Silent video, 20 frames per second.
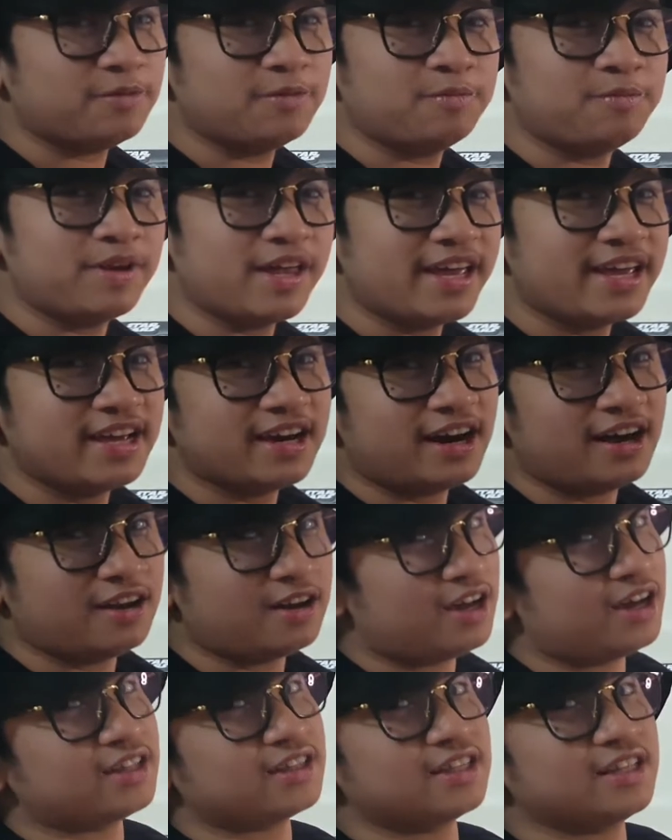play a
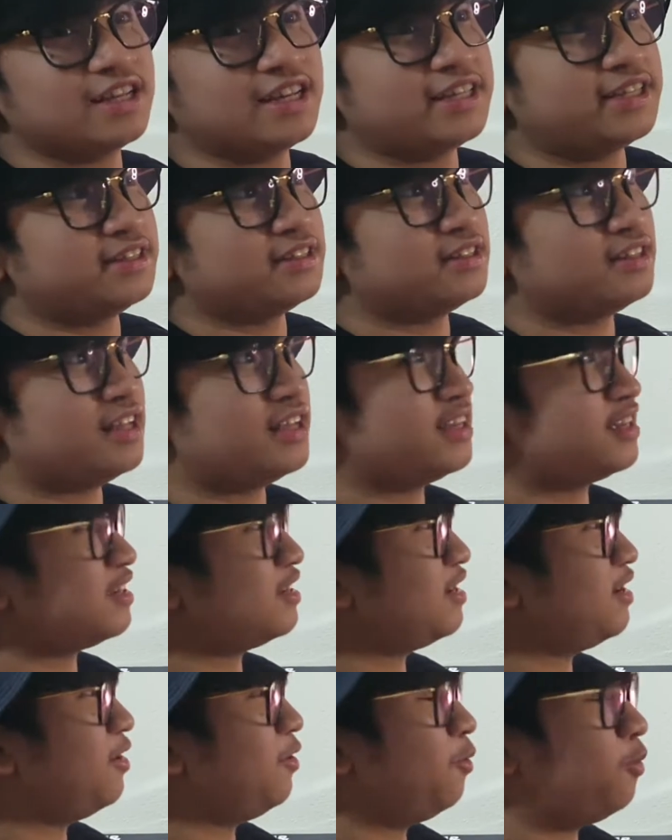lot in like
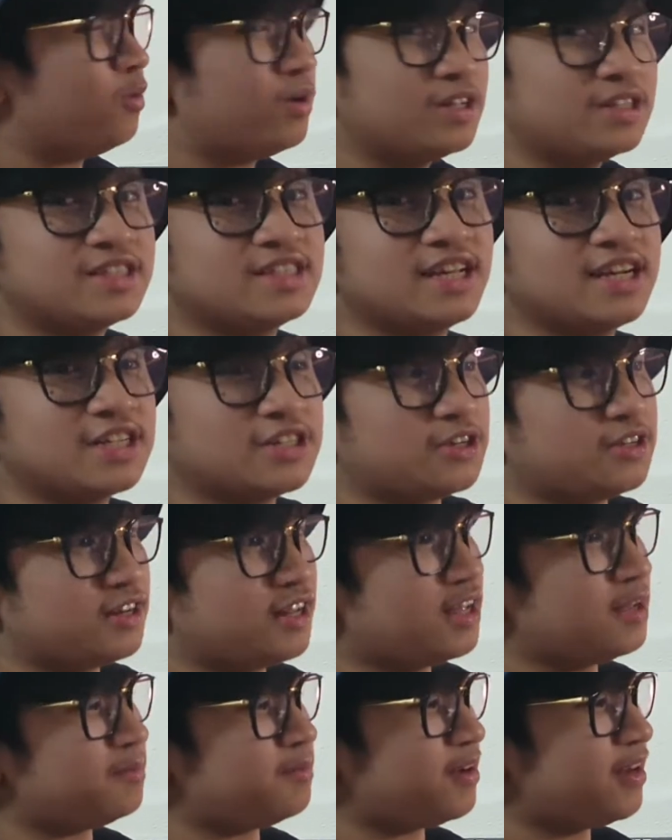one session.
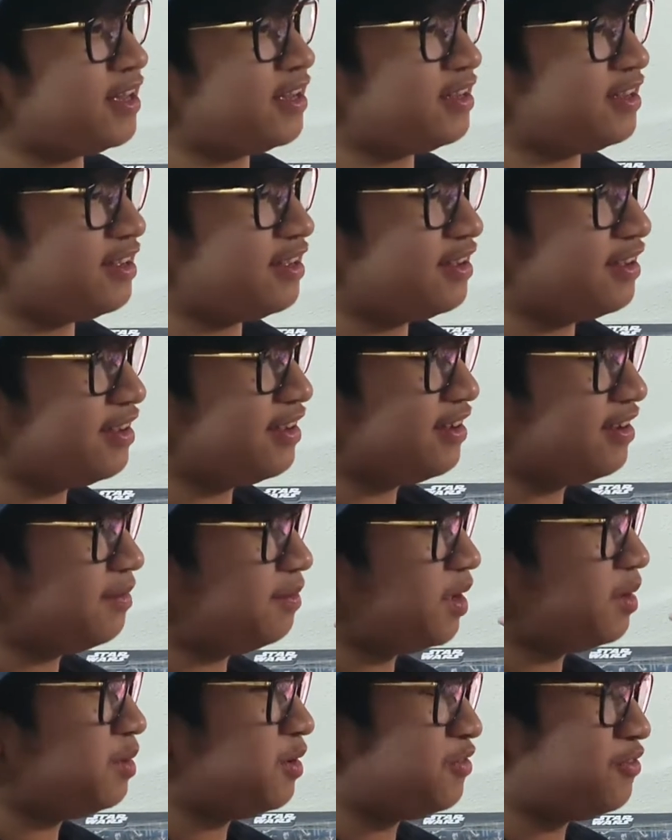I play
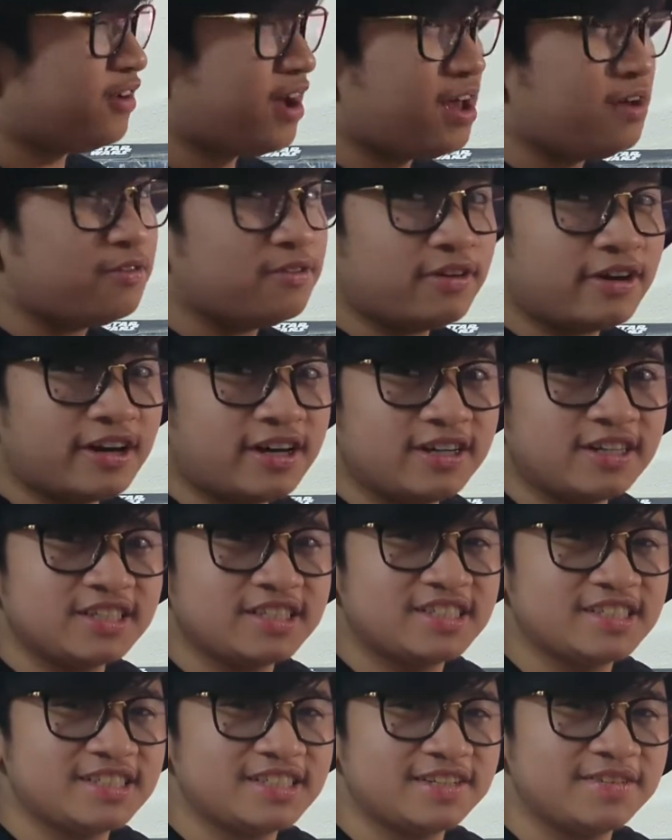maybe 5 hours
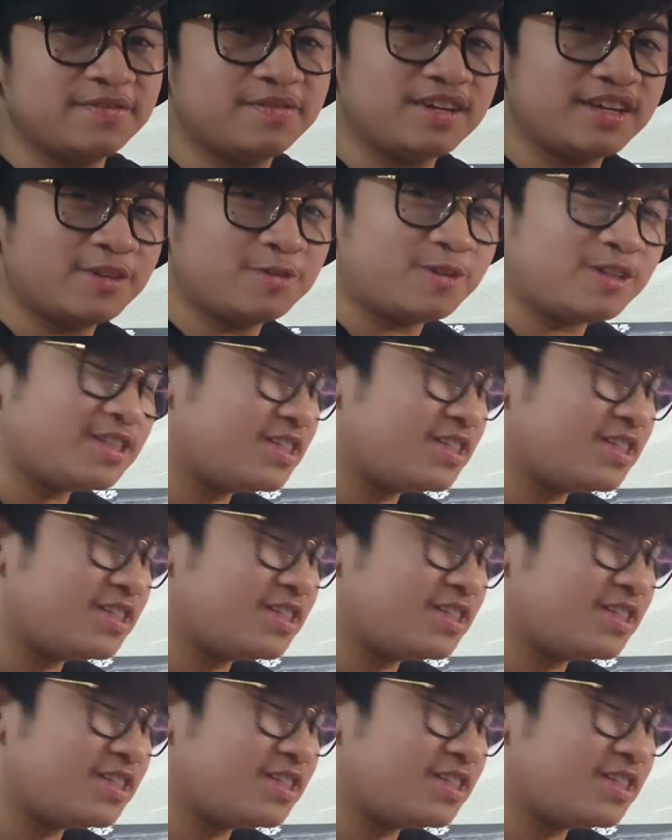in one